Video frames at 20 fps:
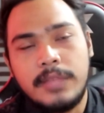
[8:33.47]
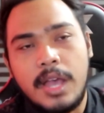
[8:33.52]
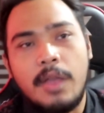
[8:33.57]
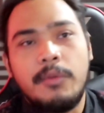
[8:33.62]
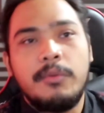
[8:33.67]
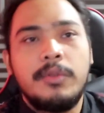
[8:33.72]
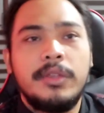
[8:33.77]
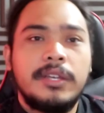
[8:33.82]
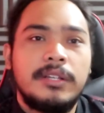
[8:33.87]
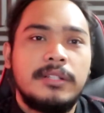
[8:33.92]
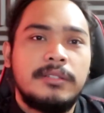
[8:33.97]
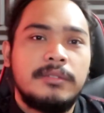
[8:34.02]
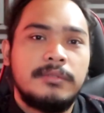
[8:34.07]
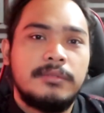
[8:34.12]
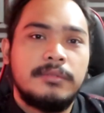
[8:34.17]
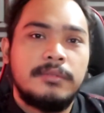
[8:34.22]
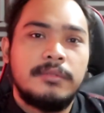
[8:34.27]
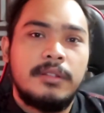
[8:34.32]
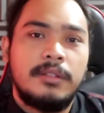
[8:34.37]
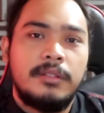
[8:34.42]
will
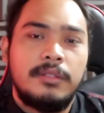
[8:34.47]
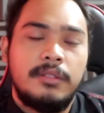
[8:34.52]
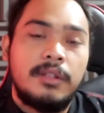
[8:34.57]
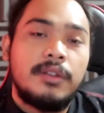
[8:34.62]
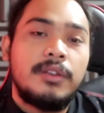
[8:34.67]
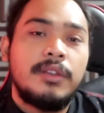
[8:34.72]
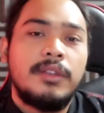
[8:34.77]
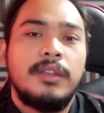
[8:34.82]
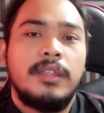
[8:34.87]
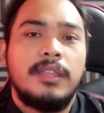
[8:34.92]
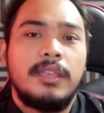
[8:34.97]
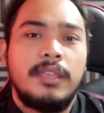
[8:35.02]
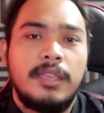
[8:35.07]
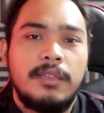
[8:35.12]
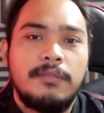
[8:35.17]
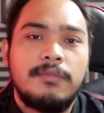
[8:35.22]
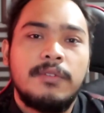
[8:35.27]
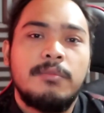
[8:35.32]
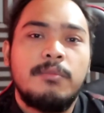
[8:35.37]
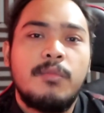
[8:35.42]
learning
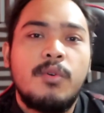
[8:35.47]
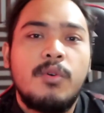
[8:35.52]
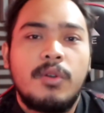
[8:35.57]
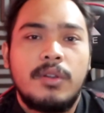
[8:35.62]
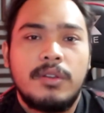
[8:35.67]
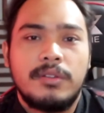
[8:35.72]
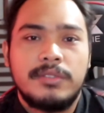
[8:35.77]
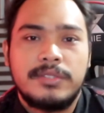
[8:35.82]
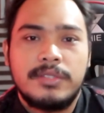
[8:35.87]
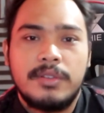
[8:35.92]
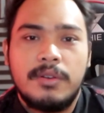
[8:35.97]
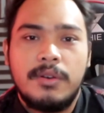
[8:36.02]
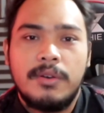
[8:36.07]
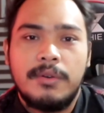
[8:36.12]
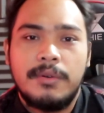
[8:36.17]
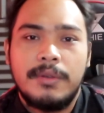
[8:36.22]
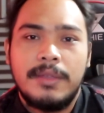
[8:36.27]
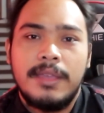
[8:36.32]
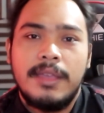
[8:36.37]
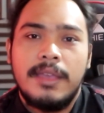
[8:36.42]
even more,
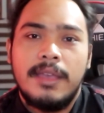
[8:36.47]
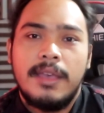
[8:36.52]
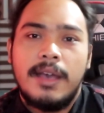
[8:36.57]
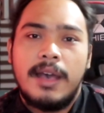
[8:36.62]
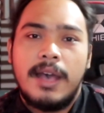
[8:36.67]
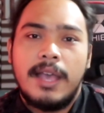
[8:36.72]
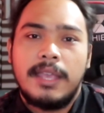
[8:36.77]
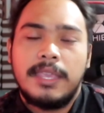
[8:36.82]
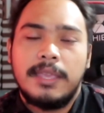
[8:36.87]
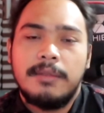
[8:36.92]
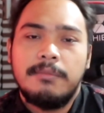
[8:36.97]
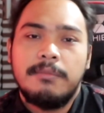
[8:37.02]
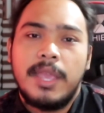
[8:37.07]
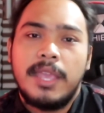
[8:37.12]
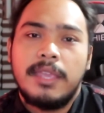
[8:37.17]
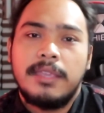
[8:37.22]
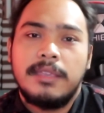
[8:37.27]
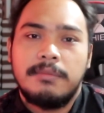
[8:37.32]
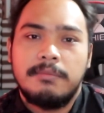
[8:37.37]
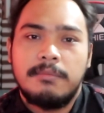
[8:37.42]
so I can
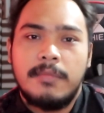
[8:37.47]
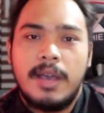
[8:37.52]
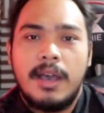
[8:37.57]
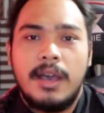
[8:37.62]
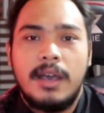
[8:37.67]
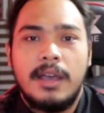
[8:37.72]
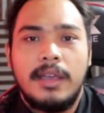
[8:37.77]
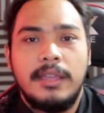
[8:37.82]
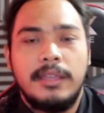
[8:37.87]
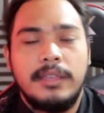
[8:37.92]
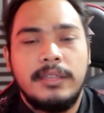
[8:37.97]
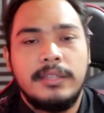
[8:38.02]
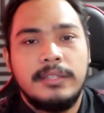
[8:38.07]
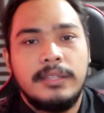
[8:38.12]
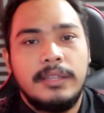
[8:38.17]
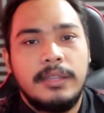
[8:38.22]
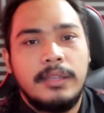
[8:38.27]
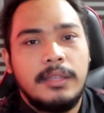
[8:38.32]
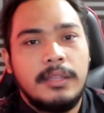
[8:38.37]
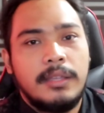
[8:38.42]
make my
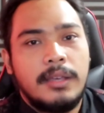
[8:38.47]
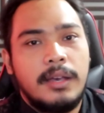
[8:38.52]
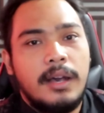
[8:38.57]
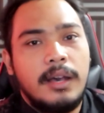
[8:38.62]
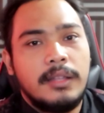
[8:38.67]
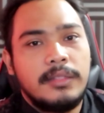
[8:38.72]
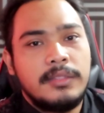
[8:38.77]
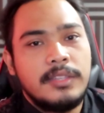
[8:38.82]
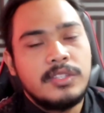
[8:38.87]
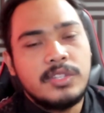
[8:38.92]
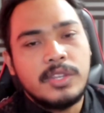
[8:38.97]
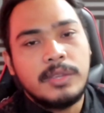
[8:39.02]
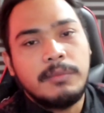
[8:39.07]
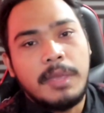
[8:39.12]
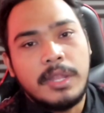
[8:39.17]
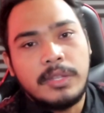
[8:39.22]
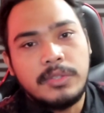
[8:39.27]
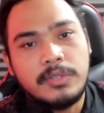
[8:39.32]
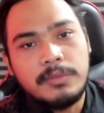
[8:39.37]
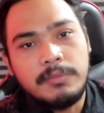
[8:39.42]
teaching
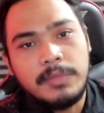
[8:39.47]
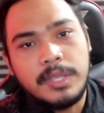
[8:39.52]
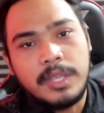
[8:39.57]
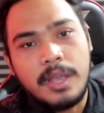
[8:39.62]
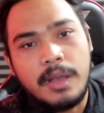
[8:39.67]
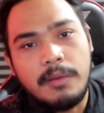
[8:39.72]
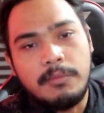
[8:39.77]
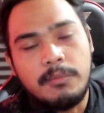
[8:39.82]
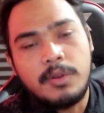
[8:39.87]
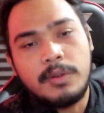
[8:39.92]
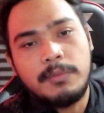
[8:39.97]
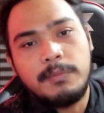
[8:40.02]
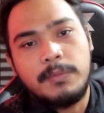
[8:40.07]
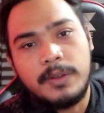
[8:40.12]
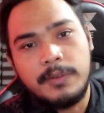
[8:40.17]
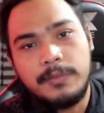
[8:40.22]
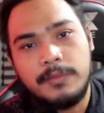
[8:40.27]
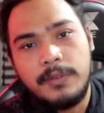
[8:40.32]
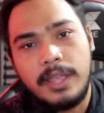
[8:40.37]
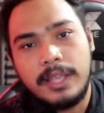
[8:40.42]
method become more
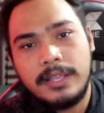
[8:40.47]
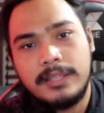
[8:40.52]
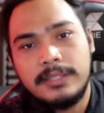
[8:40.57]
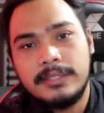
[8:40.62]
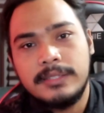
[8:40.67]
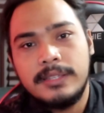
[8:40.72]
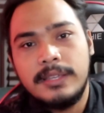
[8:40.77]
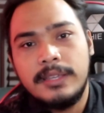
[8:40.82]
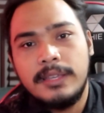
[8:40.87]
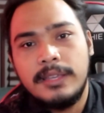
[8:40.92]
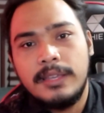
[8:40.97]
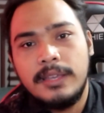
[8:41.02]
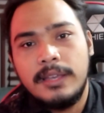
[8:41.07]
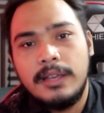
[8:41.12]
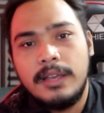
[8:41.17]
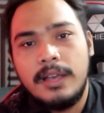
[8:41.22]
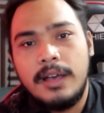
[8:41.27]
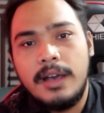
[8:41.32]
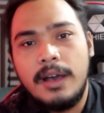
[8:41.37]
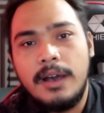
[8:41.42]
perfect.
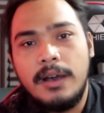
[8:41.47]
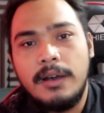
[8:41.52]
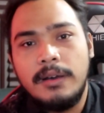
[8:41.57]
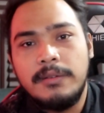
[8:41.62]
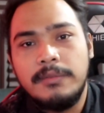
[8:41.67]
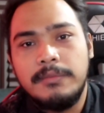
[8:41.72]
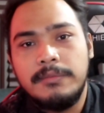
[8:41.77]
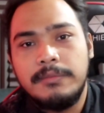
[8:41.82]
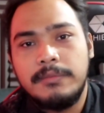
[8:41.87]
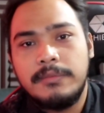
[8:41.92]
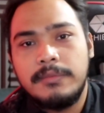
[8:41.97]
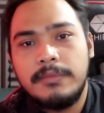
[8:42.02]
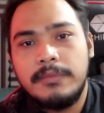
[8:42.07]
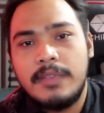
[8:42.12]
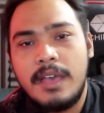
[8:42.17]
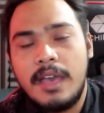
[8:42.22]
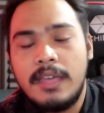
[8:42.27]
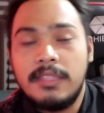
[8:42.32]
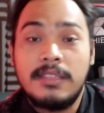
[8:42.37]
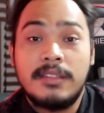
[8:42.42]

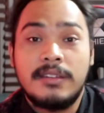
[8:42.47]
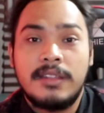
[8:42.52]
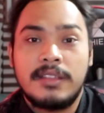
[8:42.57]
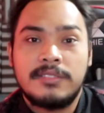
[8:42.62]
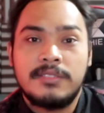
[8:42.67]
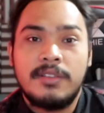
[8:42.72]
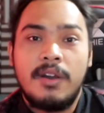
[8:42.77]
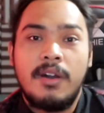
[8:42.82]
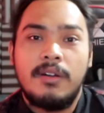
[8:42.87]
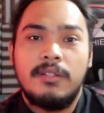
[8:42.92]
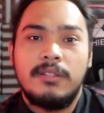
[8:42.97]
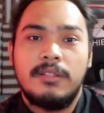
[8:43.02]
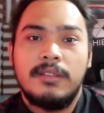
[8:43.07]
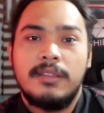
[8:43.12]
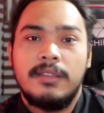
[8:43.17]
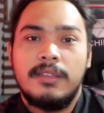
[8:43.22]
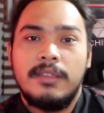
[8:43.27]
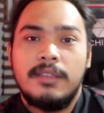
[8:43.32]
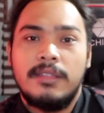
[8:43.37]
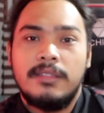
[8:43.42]
I think that's all.
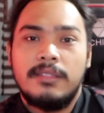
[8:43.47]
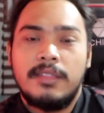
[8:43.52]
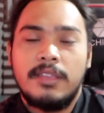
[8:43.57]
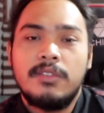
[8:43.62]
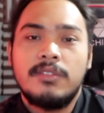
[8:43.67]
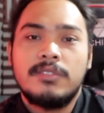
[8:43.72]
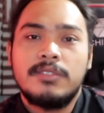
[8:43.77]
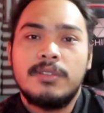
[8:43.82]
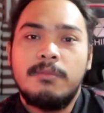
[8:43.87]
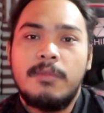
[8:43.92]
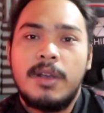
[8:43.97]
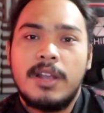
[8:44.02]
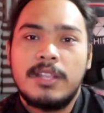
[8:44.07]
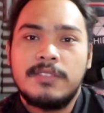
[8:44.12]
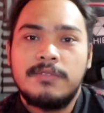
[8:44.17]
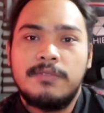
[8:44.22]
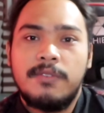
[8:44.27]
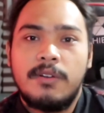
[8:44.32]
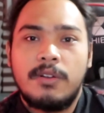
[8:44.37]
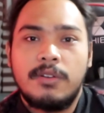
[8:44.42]
Thank you so
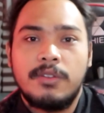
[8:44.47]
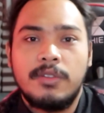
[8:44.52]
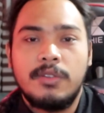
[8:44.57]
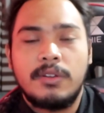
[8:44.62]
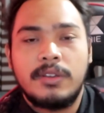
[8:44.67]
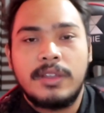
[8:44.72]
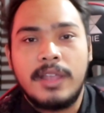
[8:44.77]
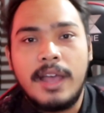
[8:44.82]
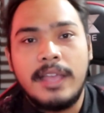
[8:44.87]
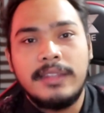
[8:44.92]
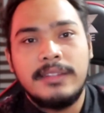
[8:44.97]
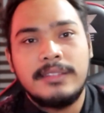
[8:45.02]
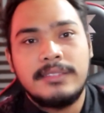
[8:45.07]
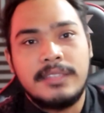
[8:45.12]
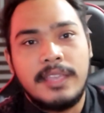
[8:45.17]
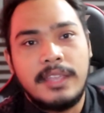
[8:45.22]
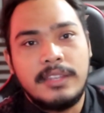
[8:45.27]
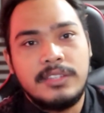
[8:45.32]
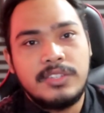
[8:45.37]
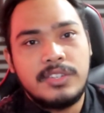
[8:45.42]
much for your kind
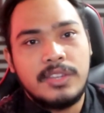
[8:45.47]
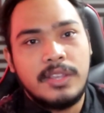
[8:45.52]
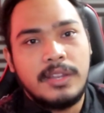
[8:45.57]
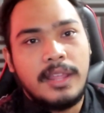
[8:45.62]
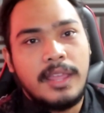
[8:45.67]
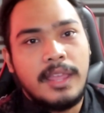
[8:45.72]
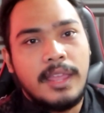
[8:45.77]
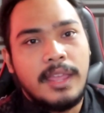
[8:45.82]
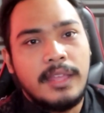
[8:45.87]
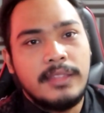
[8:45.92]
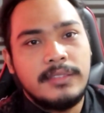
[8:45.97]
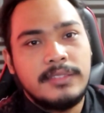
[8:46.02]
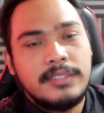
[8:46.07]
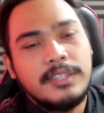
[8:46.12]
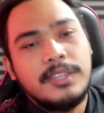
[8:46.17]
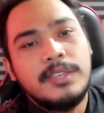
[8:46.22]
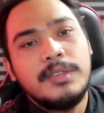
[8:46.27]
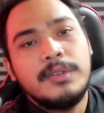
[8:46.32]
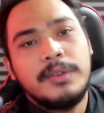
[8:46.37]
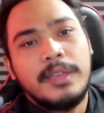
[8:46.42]
attention, and
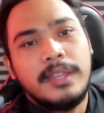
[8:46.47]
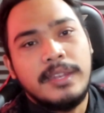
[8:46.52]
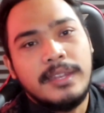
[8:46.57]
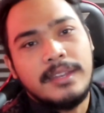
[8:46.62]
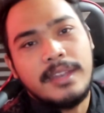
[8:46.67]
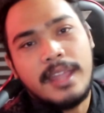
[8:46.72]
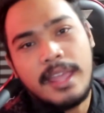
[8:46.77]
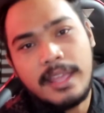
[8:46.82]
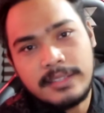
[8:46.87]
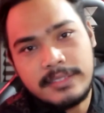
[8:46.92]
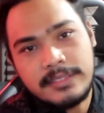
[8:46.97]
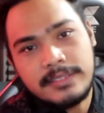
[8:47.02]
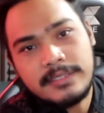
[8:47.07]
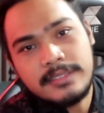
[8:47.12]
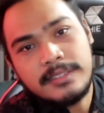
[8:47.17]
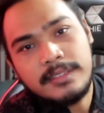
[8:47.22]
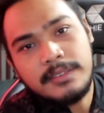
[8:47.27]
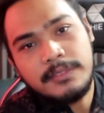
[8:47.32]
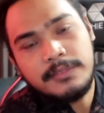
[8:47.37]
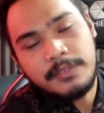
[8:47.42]
see you in the
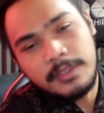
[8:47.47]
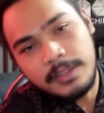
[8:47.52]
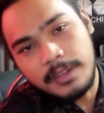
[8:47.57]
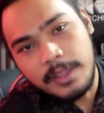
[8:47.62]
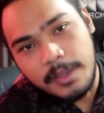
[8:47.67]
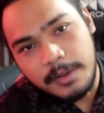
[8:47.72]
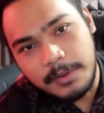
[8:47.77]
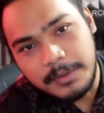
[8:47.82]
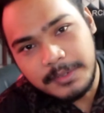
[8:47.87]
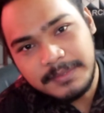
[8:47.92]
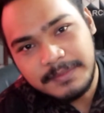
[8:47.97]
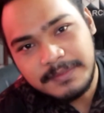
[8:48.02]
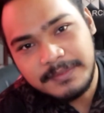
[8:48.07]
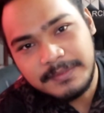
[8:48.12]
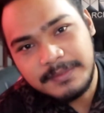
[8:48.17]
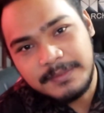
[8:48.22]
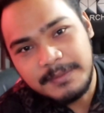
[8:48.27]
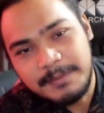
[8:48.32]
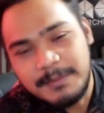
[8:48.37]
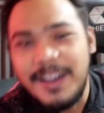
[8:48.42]
next video.
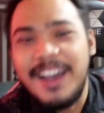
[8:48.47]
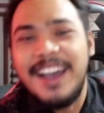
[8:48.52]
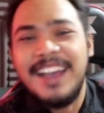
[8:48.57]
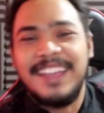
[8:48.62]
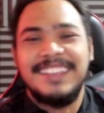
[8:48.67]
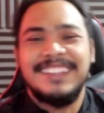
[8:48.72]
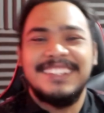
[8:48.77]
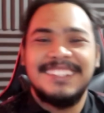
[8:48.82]
Bye.